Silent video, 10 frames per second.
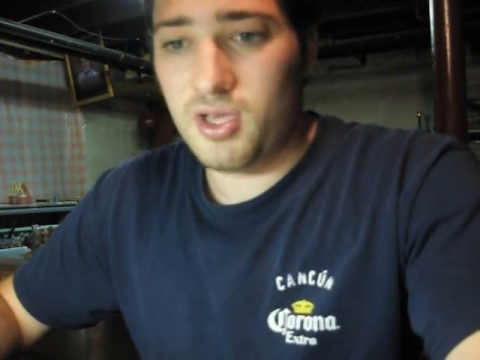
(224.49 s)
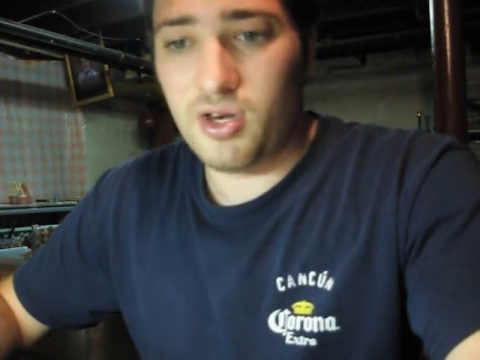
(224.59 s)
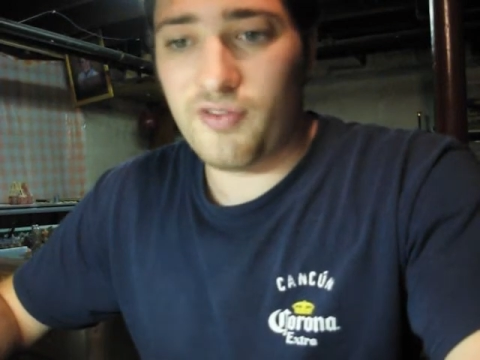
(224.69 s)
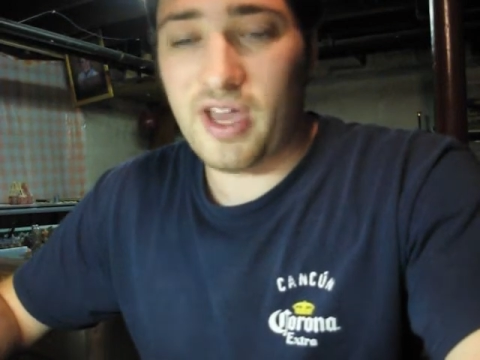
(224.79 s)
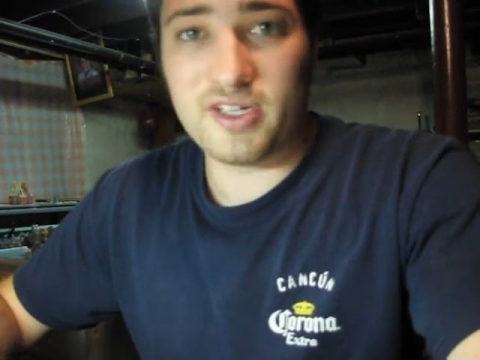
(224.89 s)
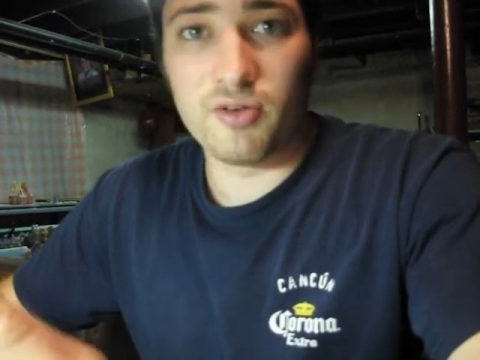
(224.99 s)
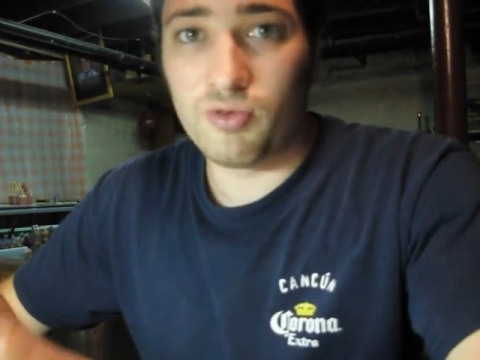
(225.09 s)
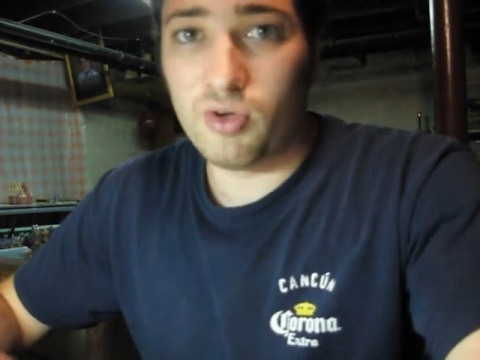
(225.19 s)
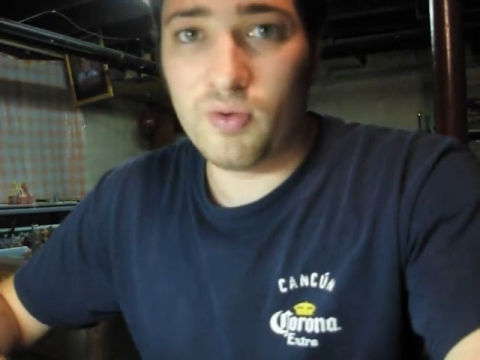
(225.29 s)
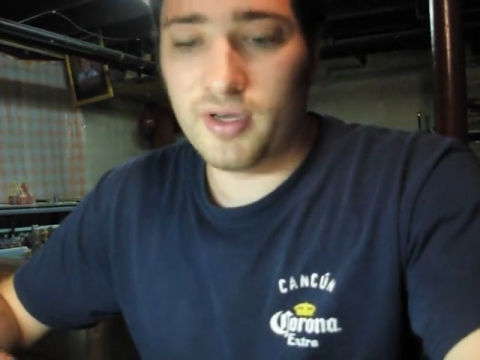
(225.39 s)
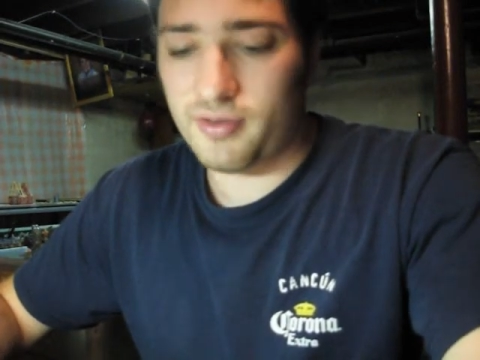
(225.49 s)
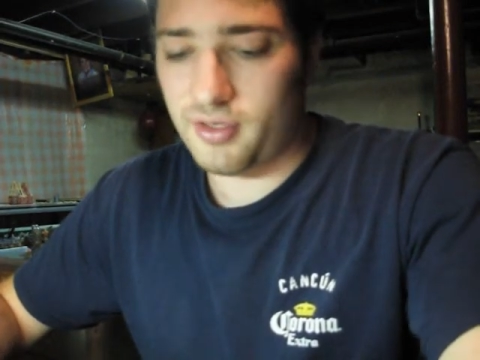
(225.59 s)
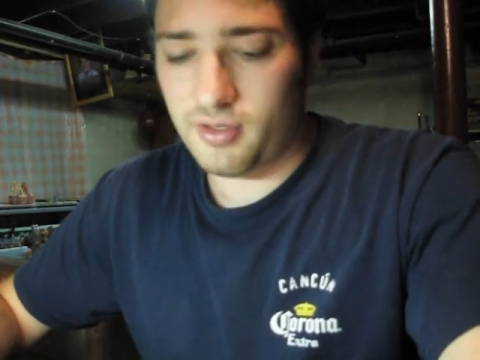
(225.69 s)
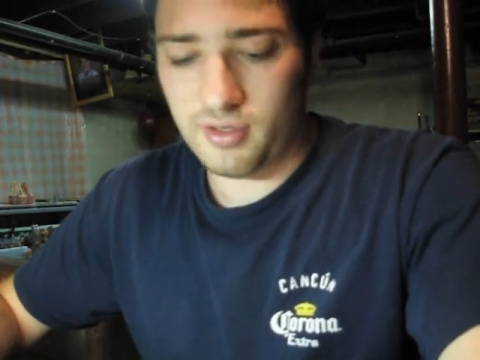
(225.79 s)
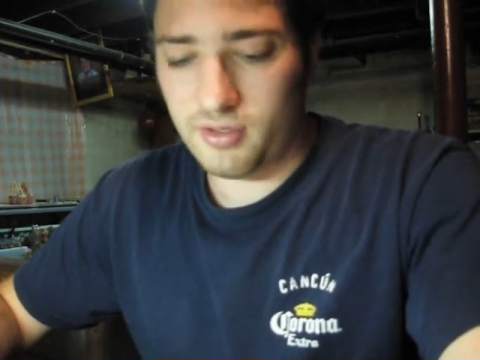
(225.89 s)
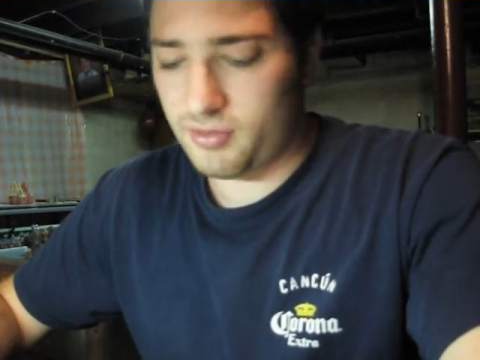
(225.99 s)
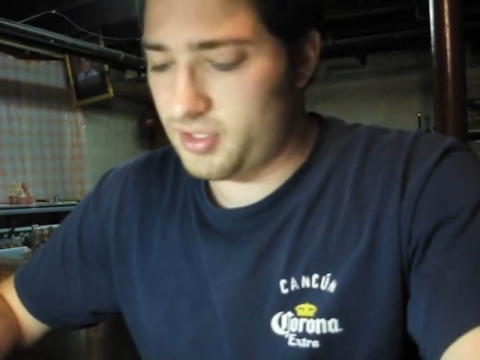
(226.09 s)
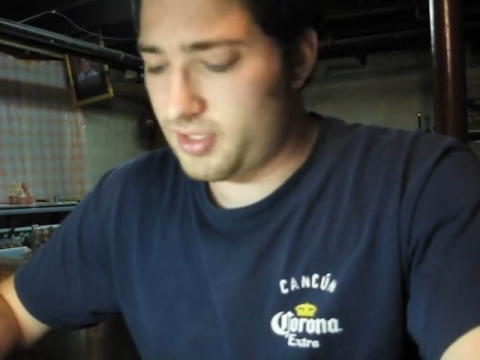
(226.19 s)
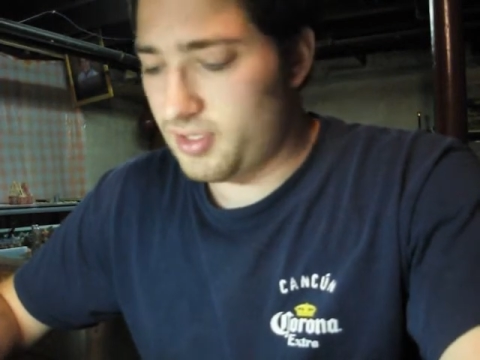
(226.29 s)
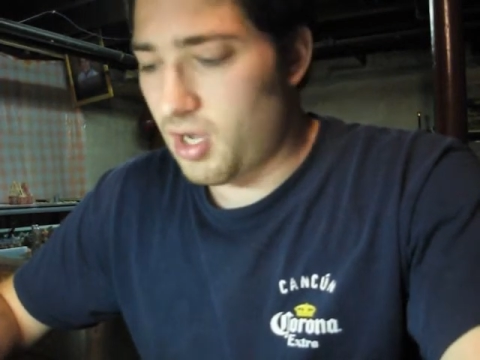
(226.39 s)
if you actually roll well,
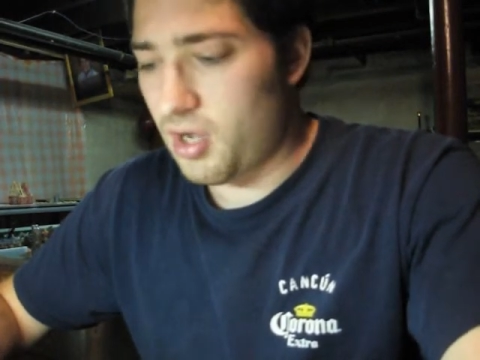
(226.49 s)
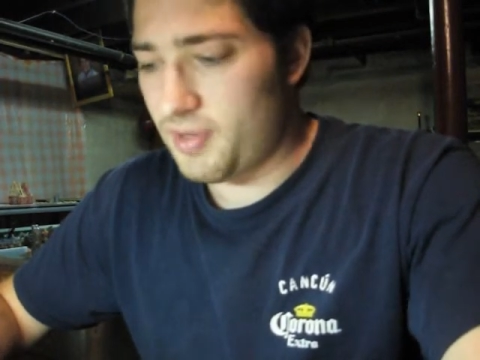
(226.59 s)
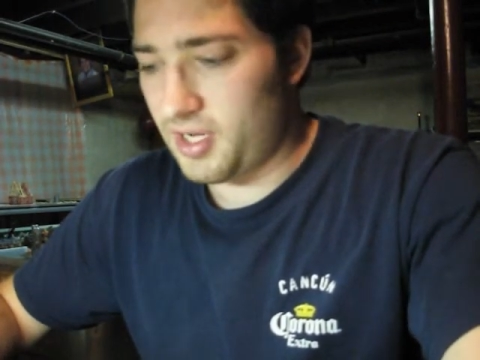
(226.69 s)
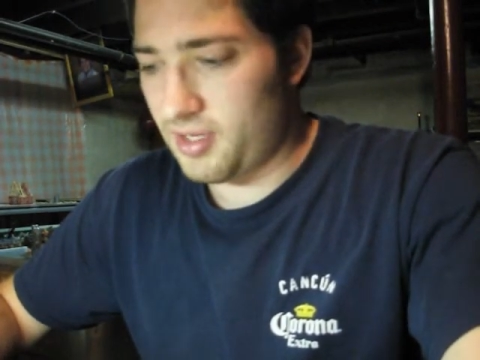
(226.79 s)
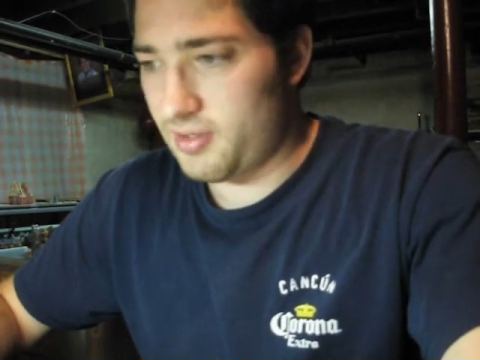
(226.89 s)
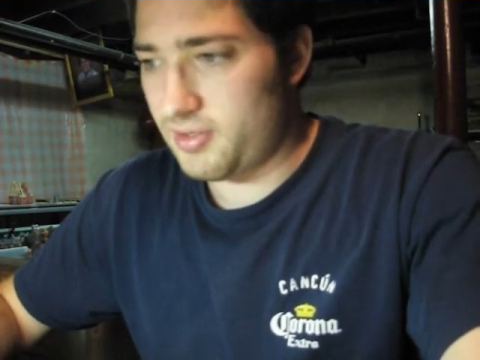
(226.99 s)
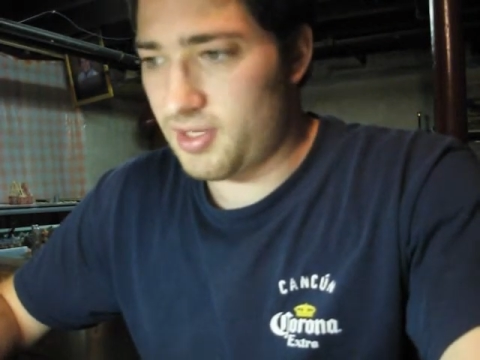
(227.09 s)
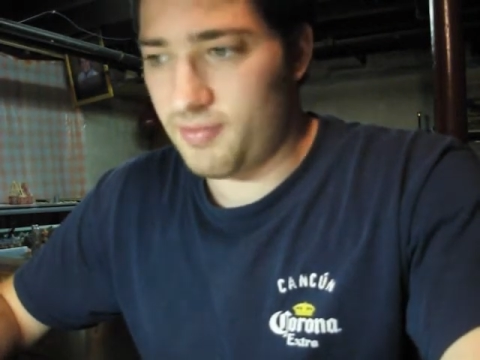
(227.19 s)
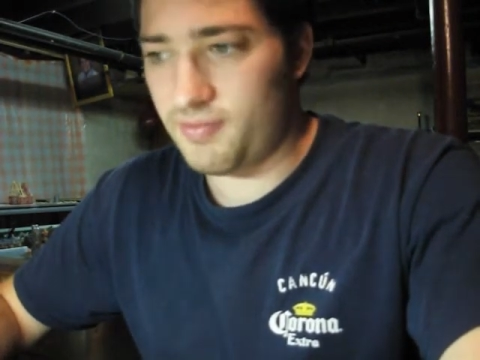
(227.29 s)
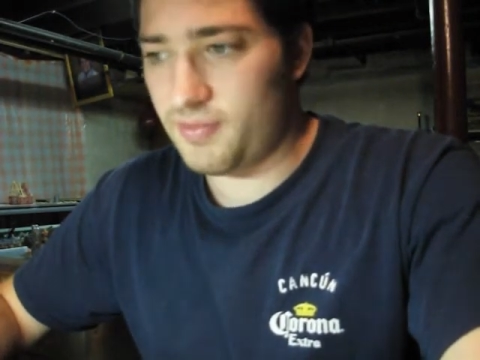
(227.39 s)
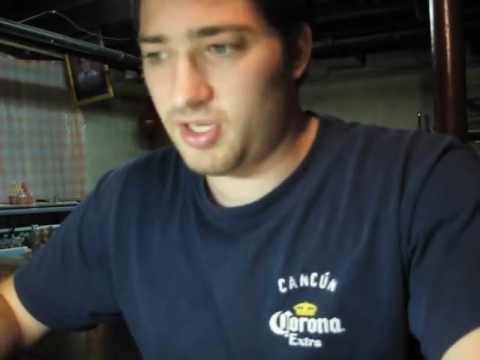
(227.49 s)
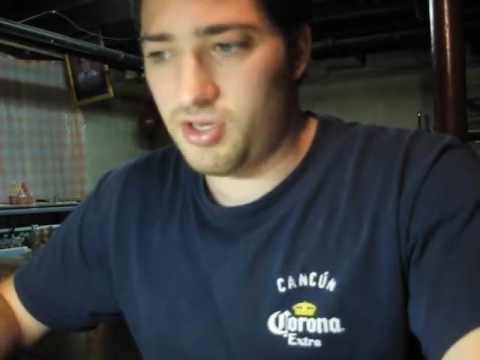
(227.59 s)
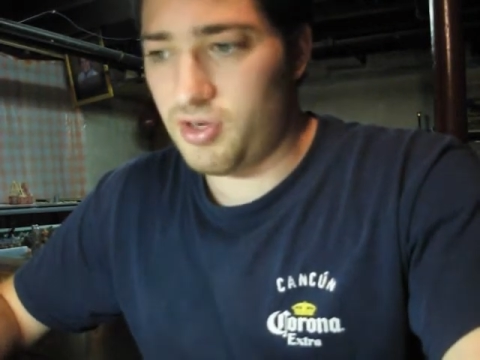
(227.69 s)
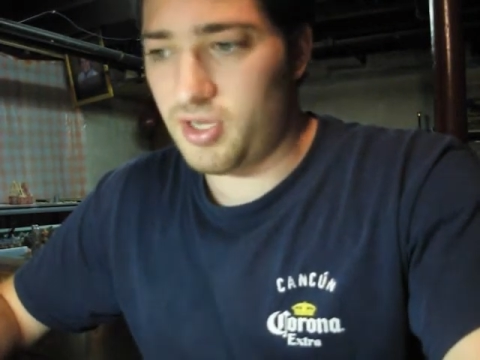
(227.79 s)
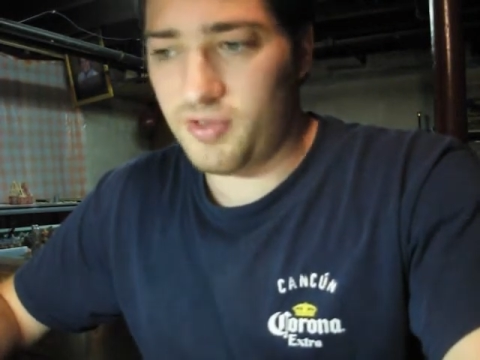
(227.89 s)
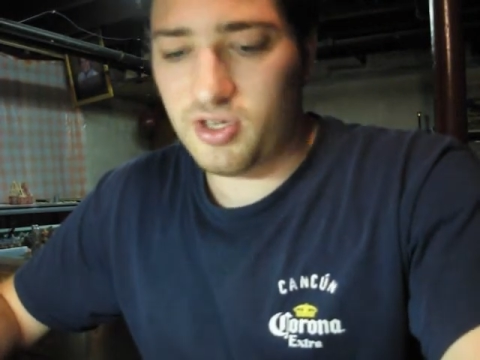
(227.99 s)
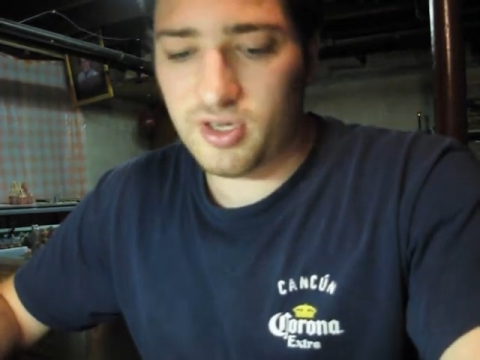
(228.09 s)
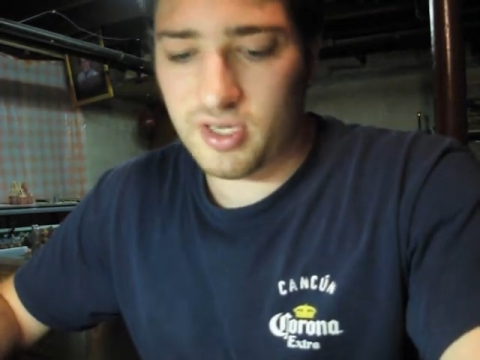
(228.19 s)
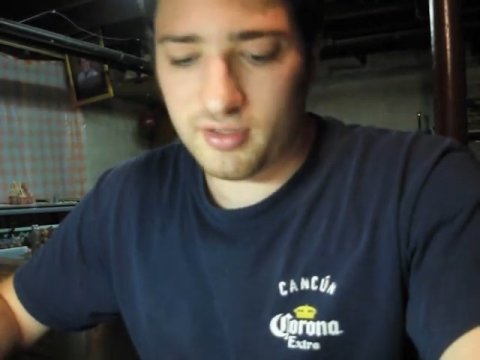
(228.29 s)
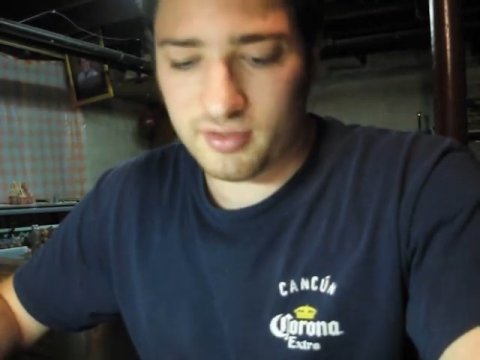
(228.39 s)
you'll just dominate a unit. I mean,
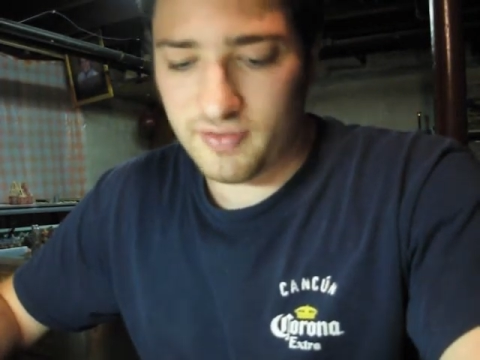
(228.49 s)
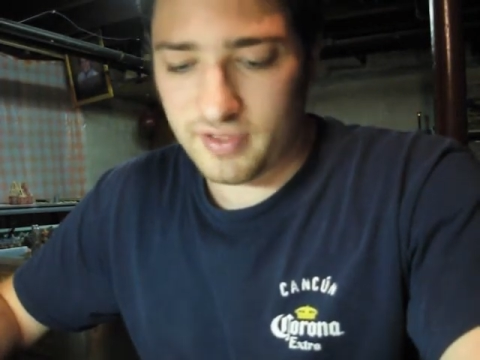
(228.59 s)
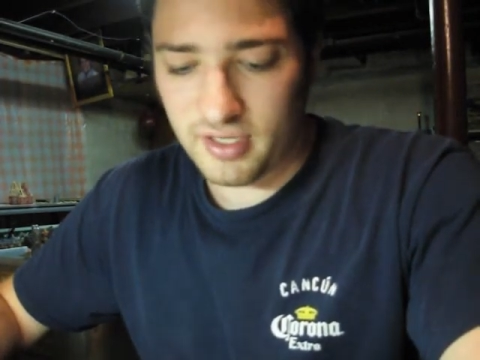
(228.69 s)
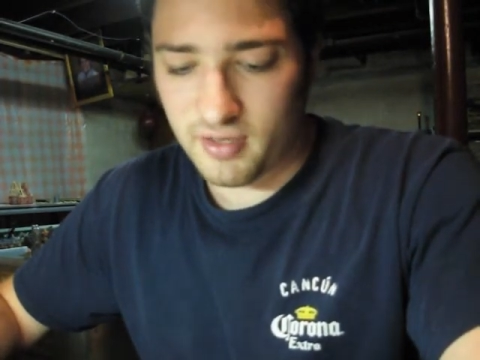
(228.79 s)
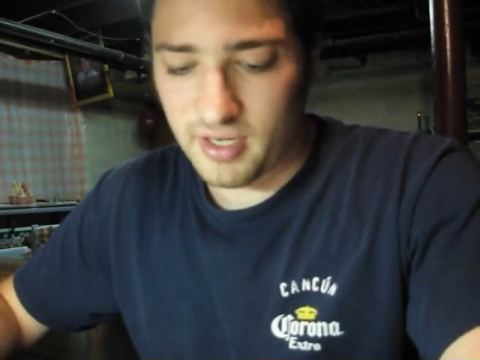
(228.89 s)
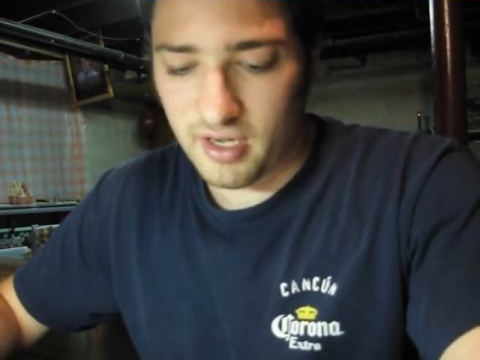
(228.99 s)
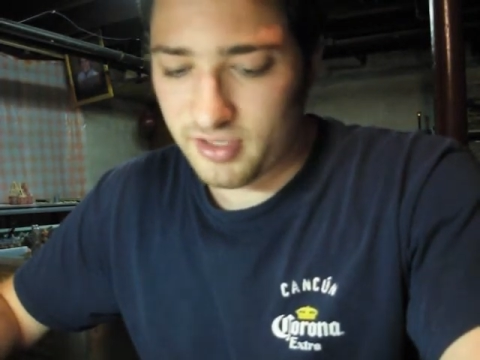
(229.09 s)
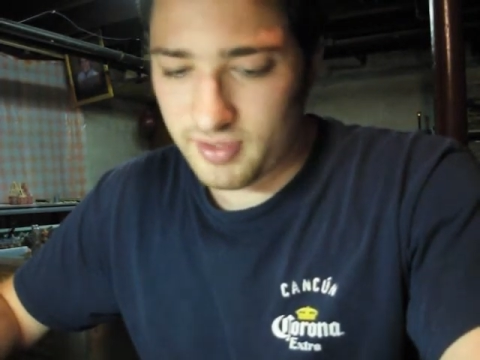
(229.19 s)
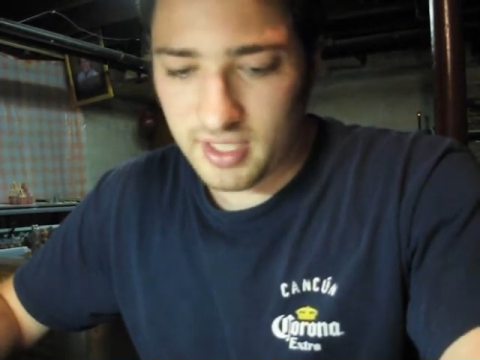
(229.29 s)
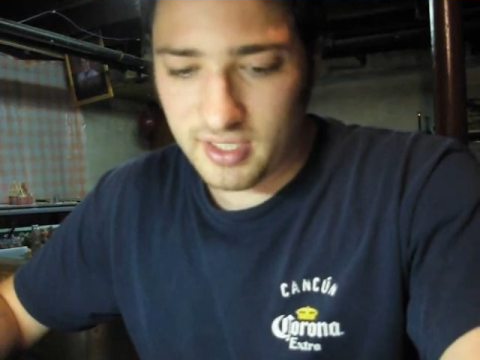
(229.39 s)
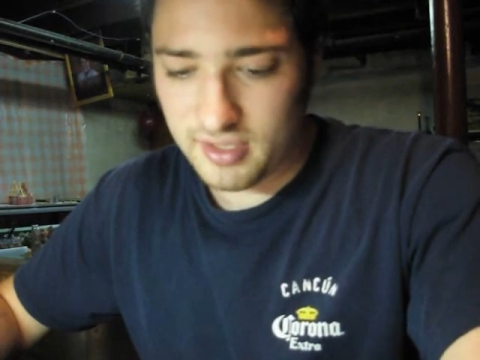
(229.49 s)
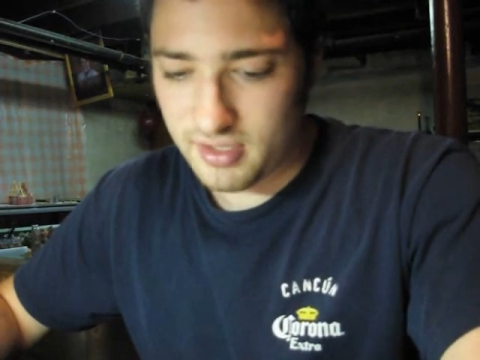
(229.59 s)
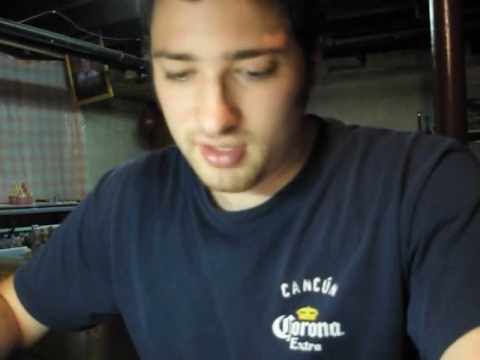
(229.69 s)
you can kill even Terminators with these.